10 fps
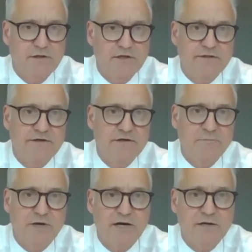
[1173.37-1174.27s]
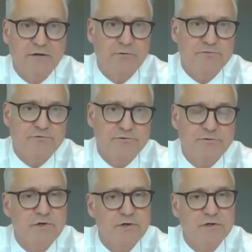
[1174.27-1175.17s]
and thereby
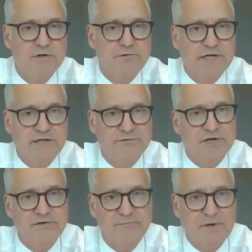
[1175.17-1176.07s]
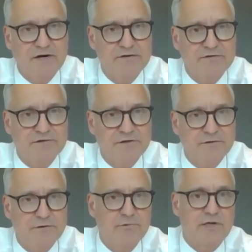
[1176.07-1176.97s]
also creating transparency
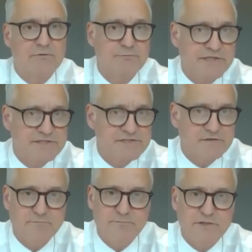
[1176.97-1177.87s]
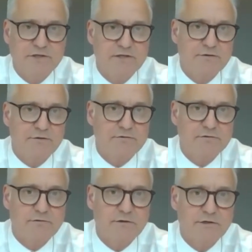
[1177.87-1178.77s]
around risks, but not
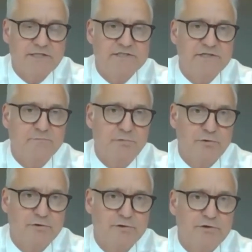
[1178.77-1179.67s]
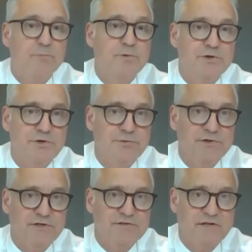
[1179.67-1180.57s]
least important, the
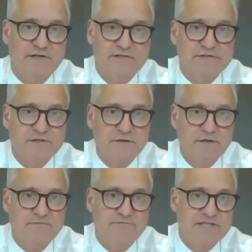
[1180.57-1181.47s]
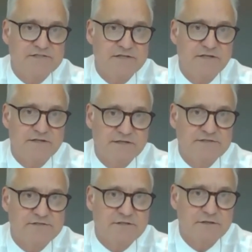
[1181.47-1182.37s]
opportunities that is vested in
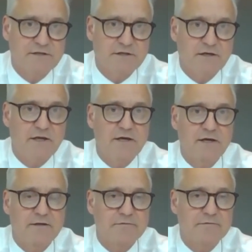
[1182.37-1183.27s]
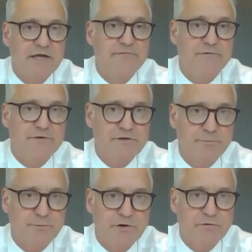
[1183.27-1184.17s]
this effort that
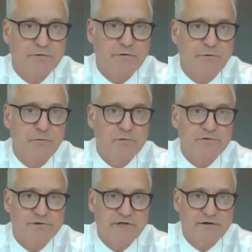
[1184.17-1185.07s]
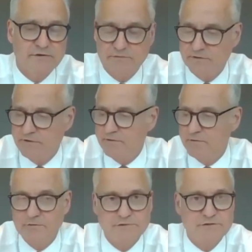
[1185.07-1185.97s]
we are all together
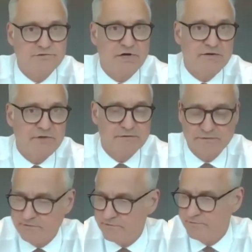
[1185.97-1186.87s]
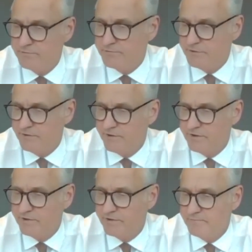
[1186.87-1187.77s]
striving to
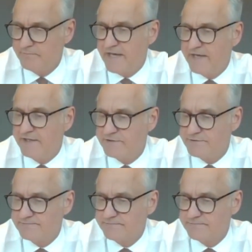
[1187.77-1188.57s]
manage.